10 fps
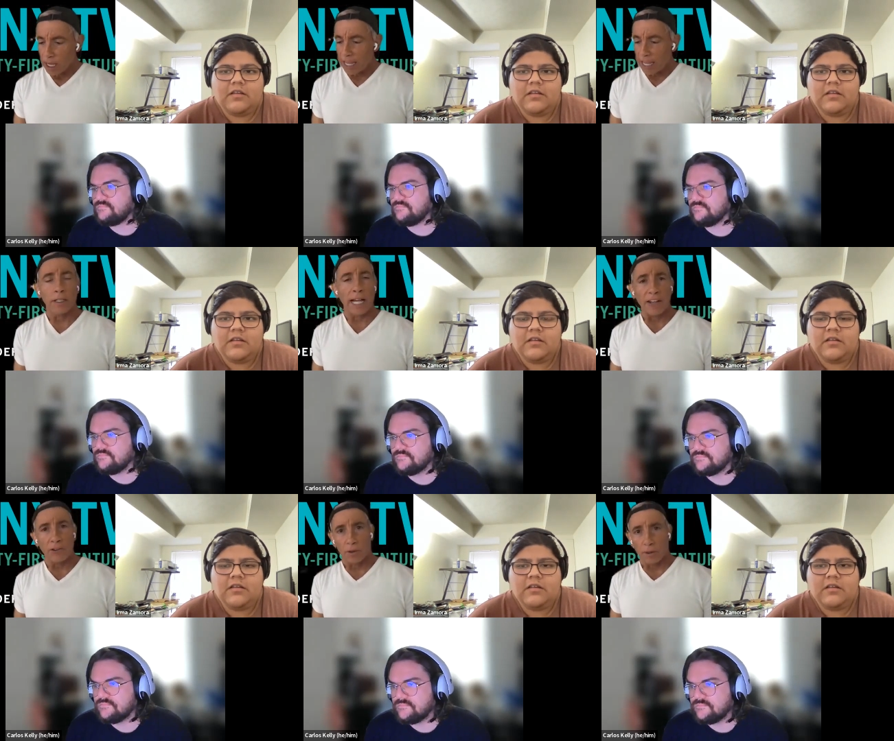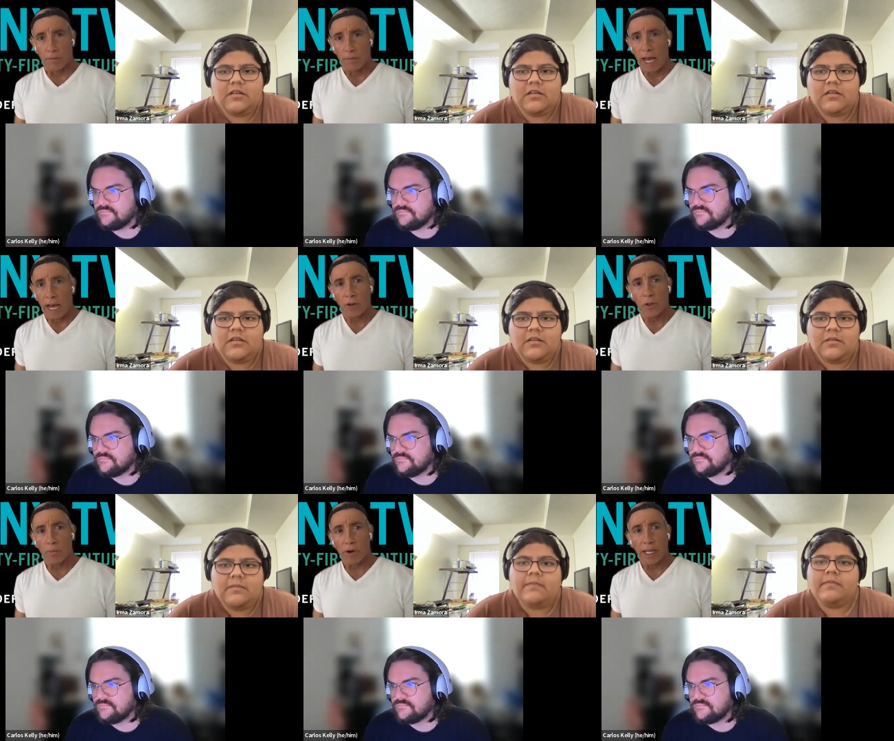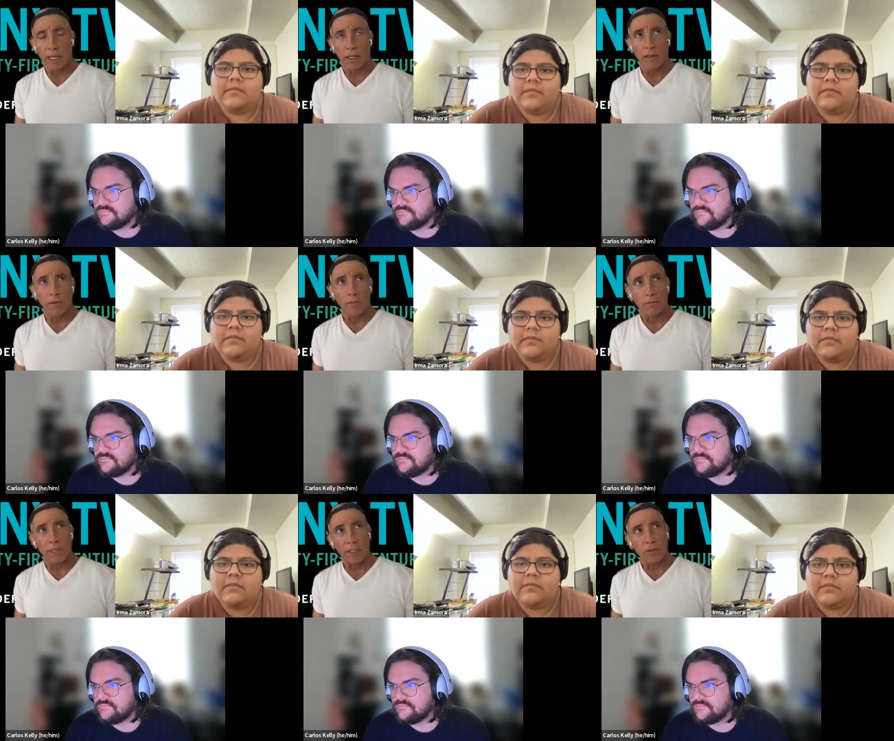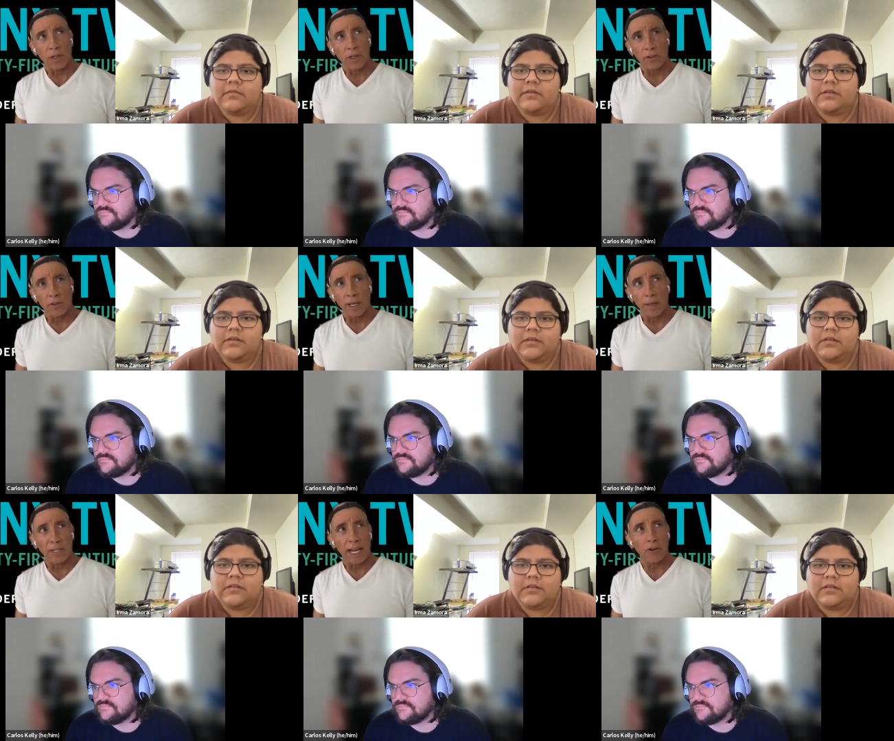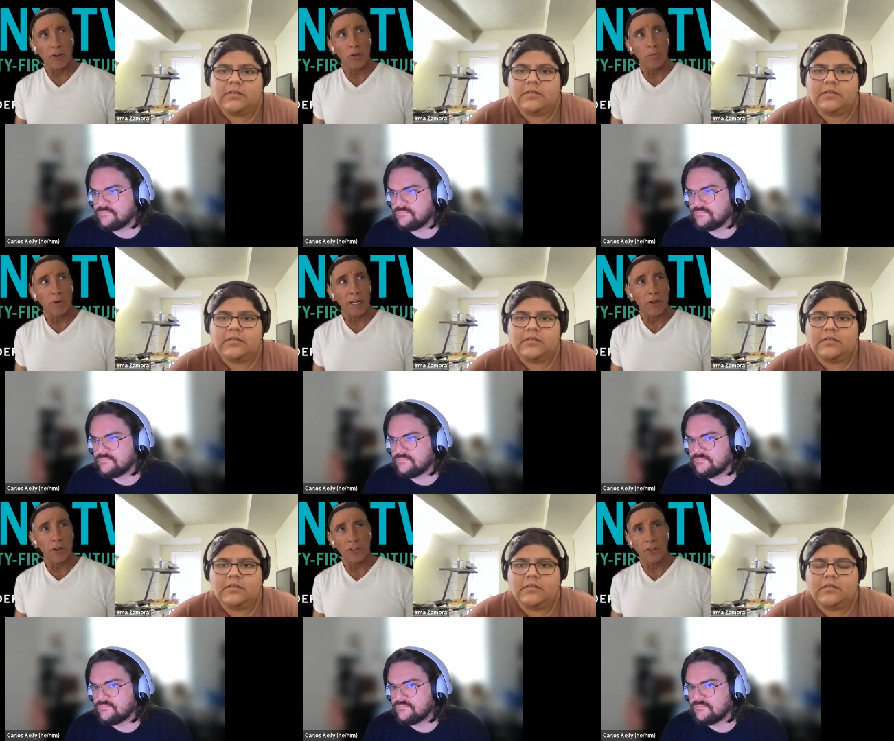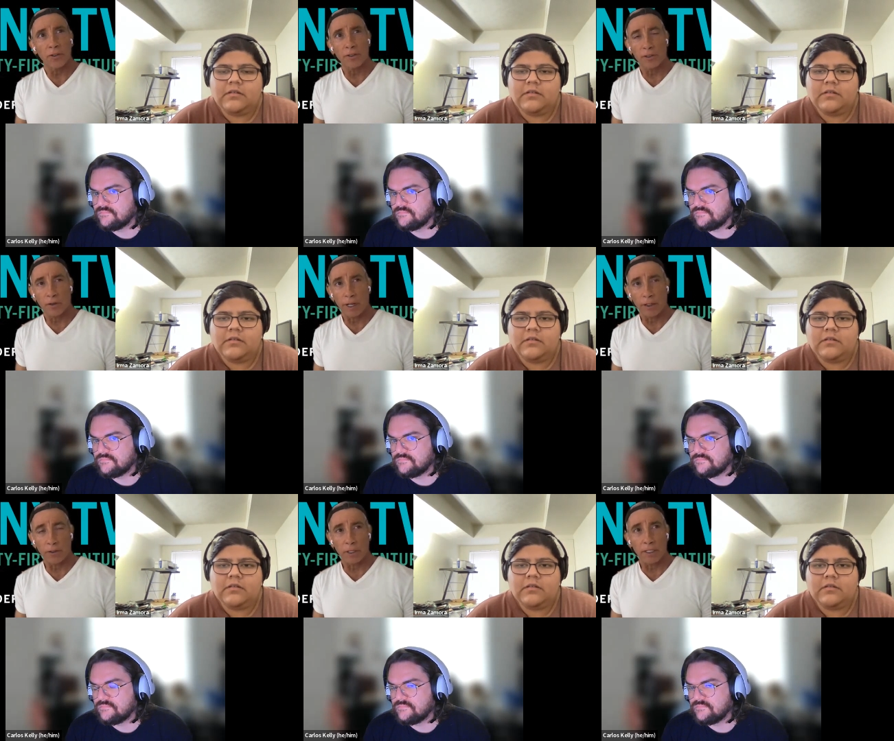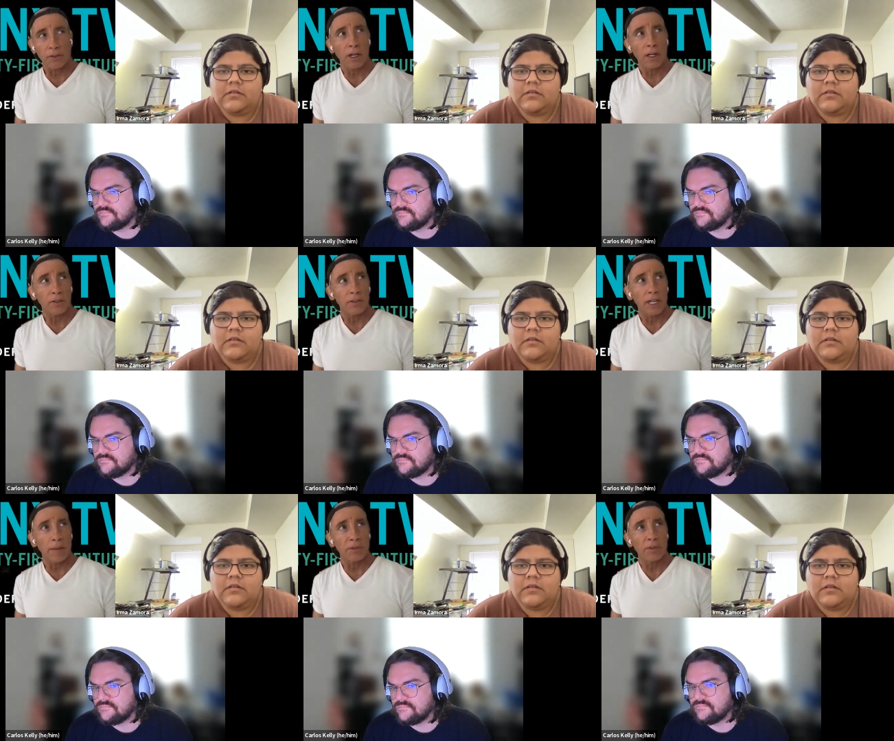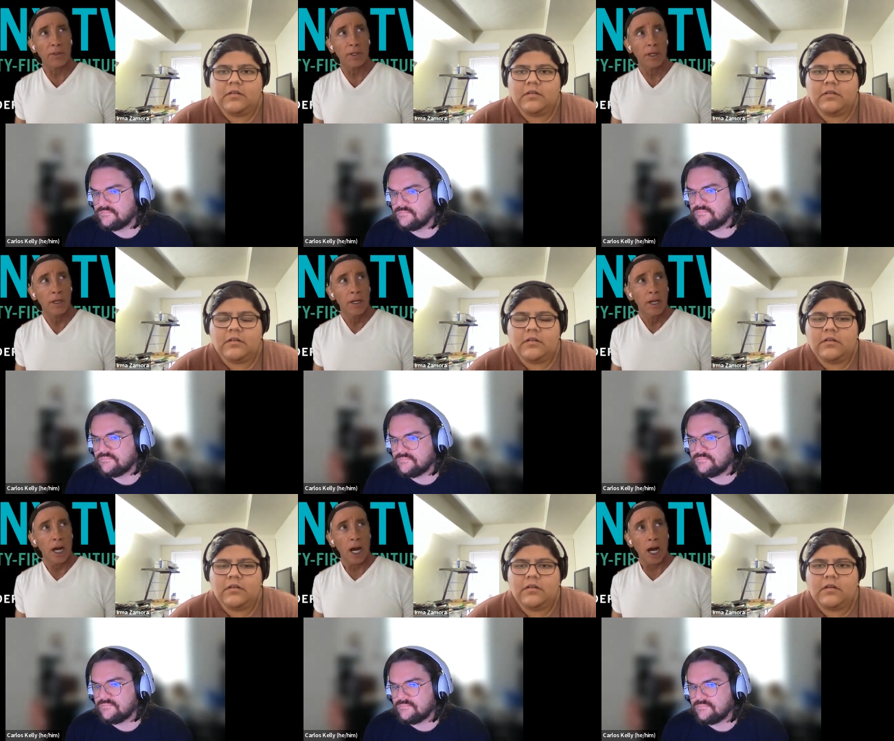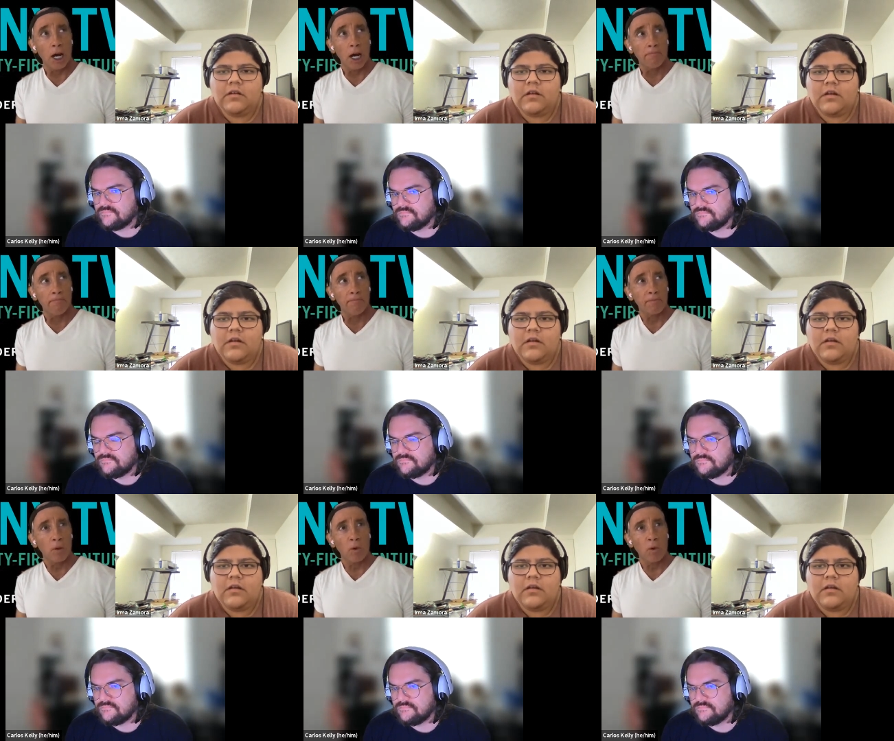Speaker 1: in the classroom how do you bring these concepts how do you bring your students around to these concepts um,